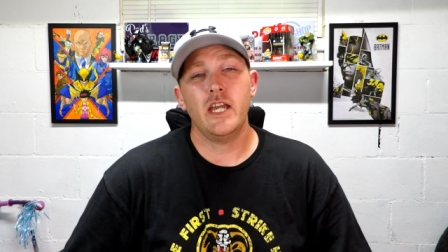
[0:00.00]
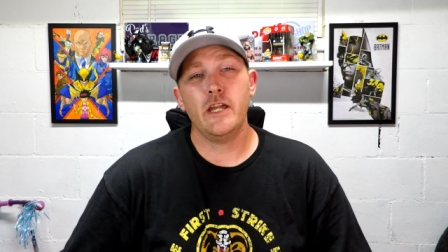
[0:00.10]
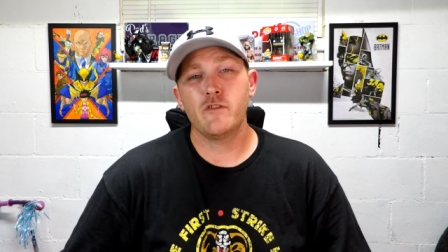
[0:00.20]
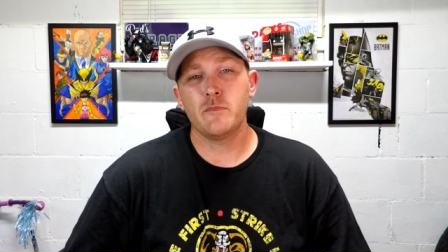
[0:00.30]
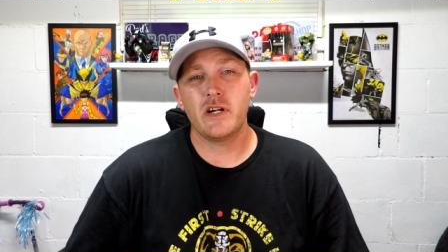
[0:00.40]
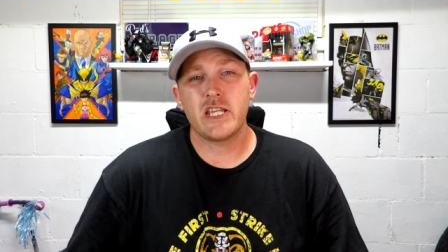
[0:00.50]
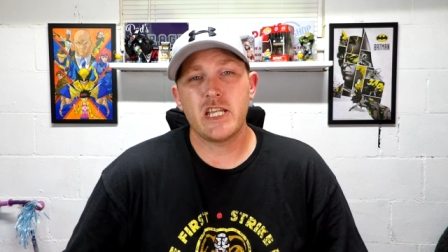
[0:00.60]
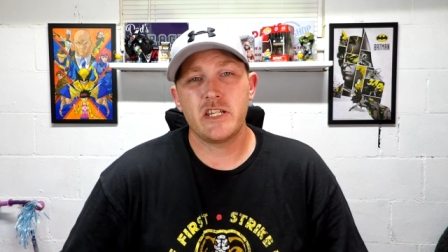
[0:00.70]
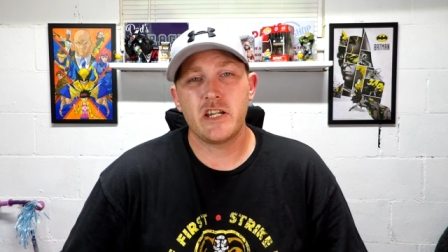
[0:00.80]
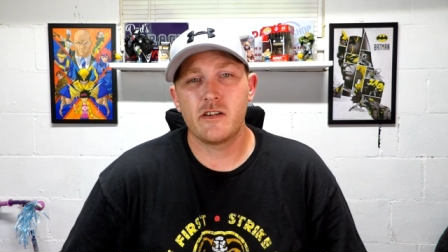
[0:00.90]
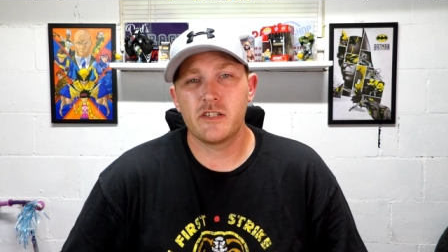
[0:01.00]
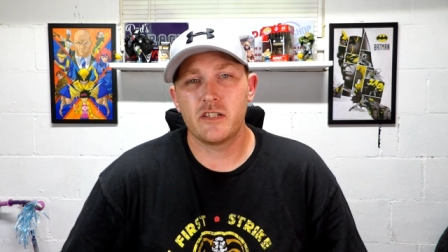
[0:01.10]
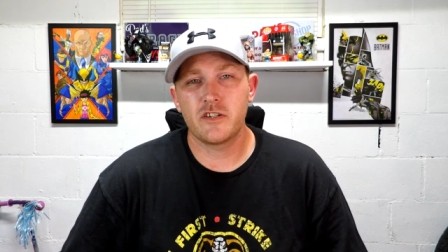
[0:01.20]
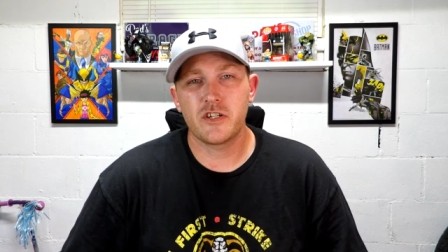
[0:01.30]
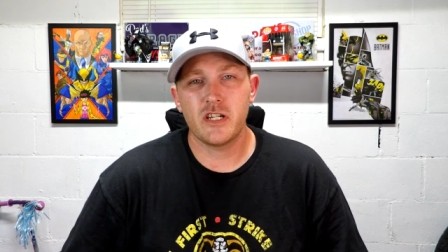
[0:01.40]
everybody in there is
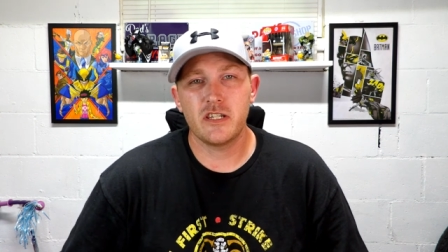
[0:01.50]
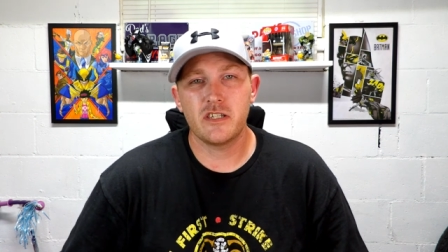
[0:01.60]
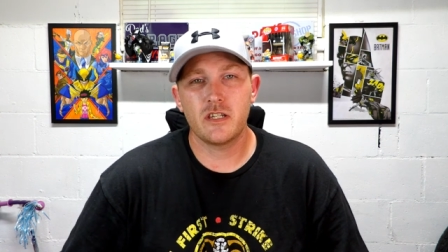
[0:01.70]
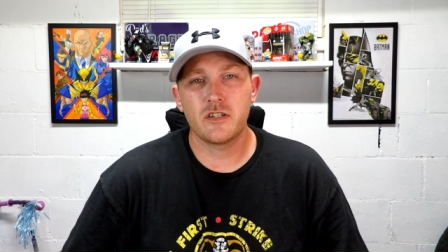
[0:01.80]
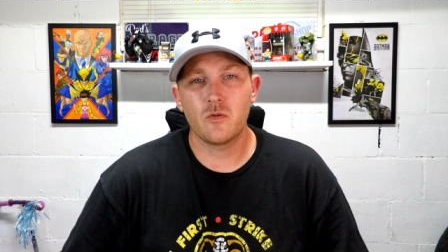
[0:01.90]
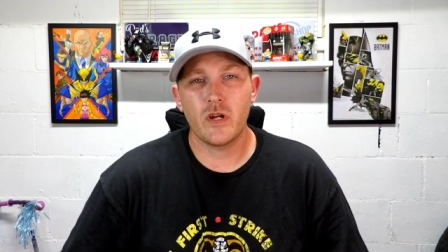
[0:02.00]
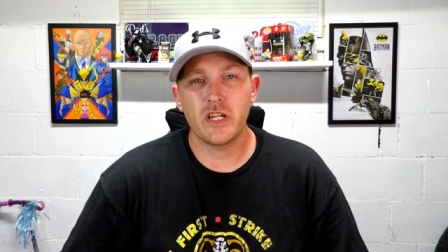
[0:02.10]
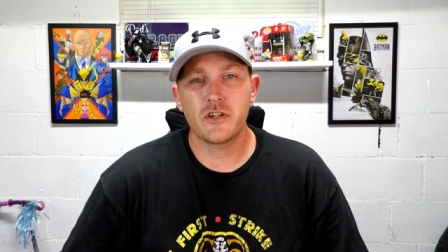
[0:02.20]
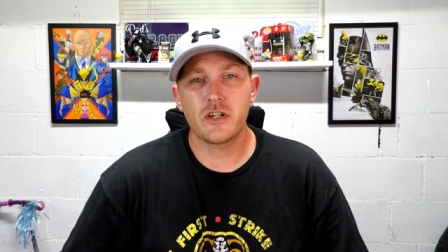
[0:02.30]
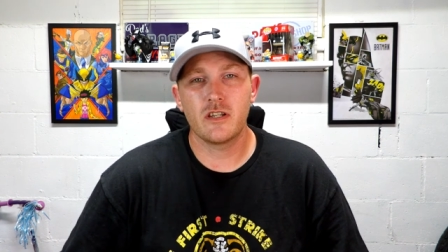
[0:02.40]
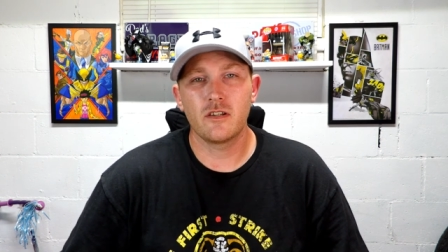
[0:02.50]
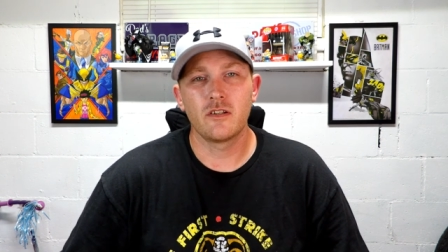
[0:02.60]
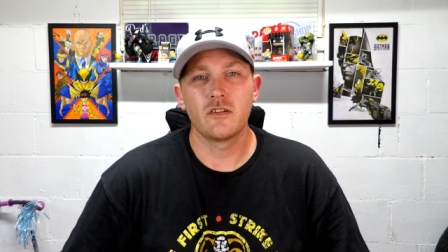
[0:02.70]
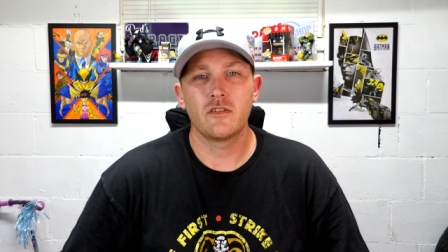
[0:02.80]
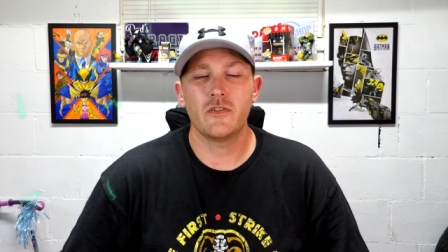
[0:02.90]
in a shitty situation.